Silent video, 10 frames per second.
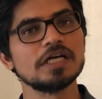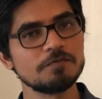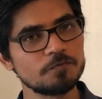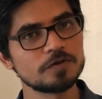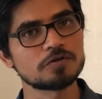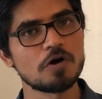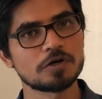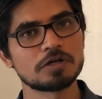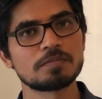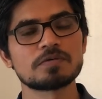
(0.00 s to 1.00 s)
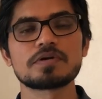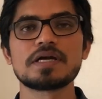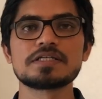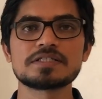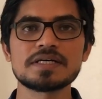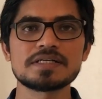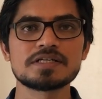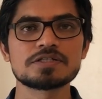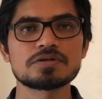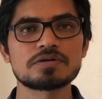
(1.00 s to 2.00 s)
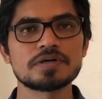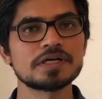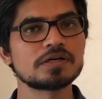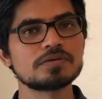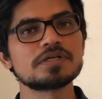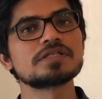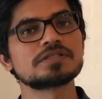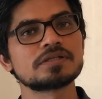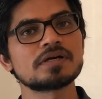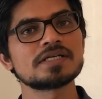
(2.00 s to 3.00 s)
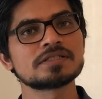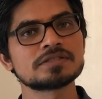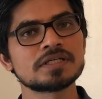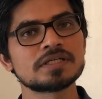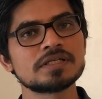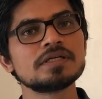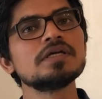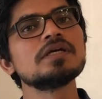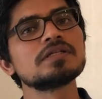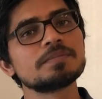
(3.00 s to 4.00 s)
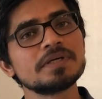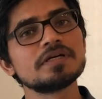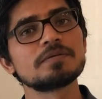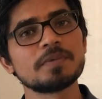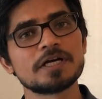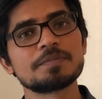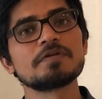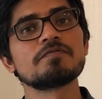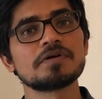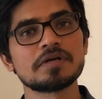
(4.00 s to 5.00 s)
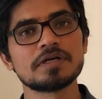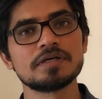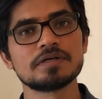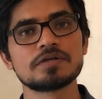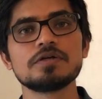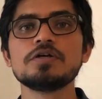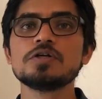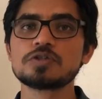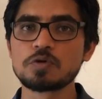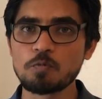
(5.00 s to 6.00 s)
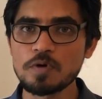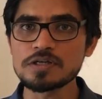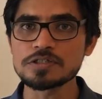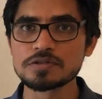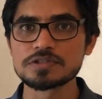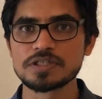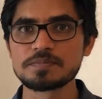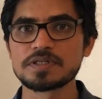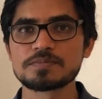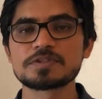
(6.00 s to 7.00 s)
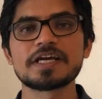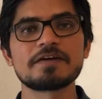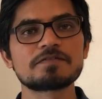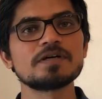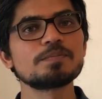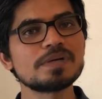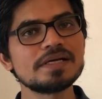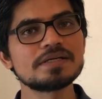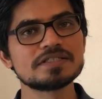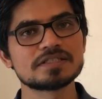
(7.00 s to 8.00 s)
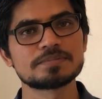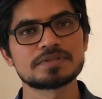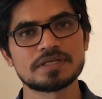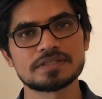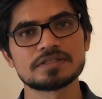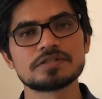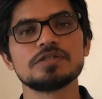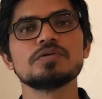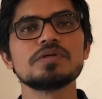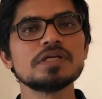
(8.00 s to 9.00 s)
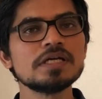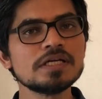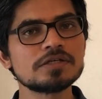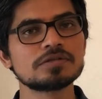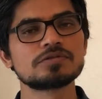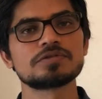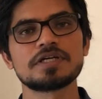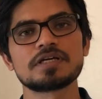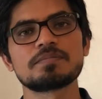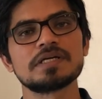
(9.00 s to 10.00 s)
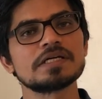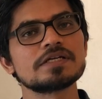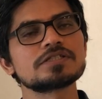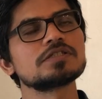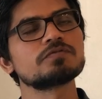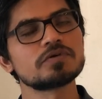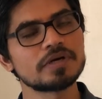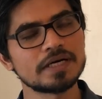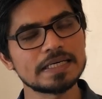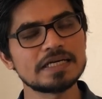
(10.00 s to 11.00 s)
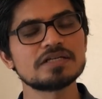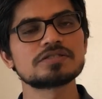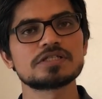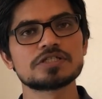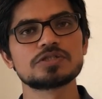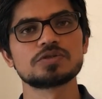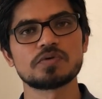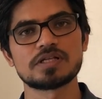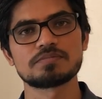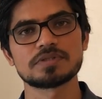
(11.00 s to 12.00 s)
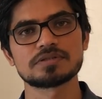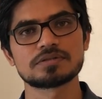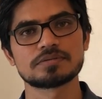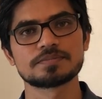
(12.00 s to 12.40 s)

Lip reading: If we are talking about anxiety disorder, including generalized anxiety, the period might be 1 year. So once your symptoms have completely subsided, you need to take medication for at least 6 to 12 months.